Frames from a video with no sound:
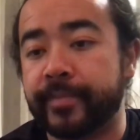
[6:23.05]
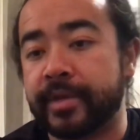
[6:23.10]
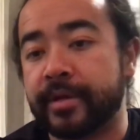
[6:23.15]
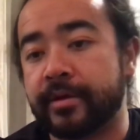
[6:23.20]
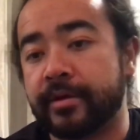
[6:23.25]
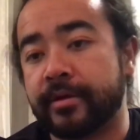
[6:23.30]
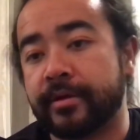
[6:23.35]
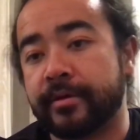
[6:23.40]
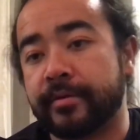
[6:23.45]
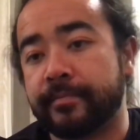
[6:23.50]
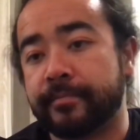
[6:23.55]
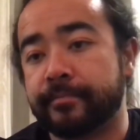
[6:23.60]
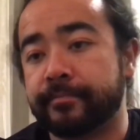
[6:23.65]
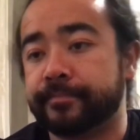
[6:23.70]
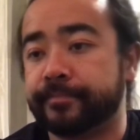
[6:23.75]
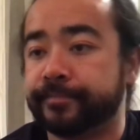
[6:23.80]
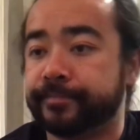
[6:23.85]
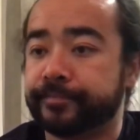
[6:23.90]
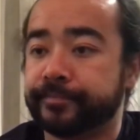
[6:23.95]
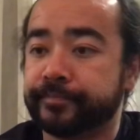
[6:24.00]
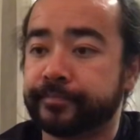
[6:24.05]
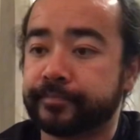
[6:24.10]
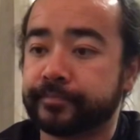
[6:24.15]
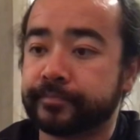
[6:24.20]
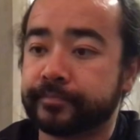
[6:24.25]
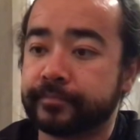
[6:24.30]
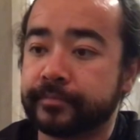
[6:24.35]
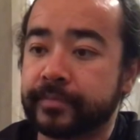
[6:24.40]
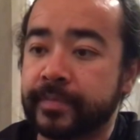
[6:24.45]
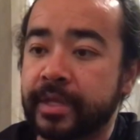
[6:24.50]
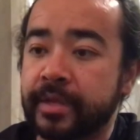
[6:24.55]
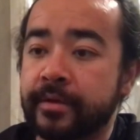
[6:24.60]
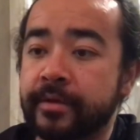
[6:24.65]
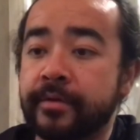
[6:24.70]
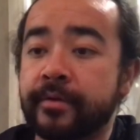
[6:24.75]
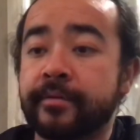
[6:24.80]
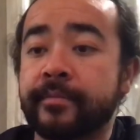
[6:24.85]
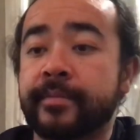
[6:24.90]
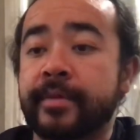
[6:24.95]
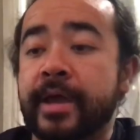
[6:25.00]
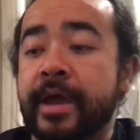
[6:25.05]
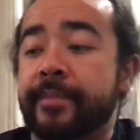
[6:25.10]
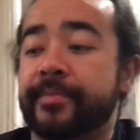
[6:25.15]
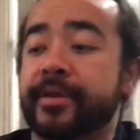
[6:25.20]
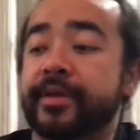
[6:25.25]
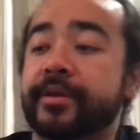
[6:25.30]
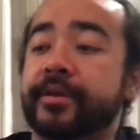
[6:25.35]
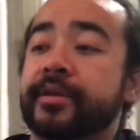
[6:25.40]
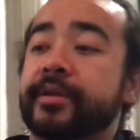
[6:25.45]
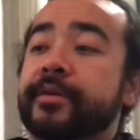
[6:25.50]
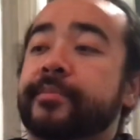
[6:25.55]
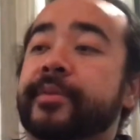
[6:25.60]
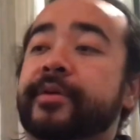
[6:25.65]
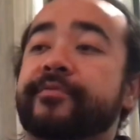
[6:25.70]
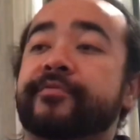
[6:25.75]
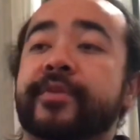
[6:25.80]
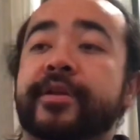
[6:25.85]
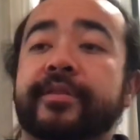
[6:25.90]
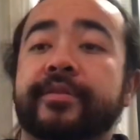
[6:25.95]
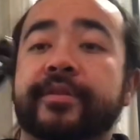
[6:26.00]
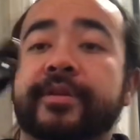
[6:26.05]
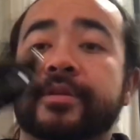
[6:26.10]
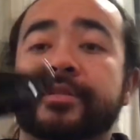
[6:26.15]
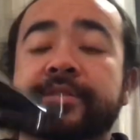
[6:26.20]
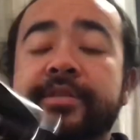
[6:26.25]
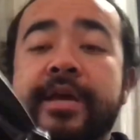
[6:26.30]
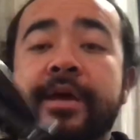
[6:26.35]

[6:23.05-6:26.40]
Happy I didn't get my friend this.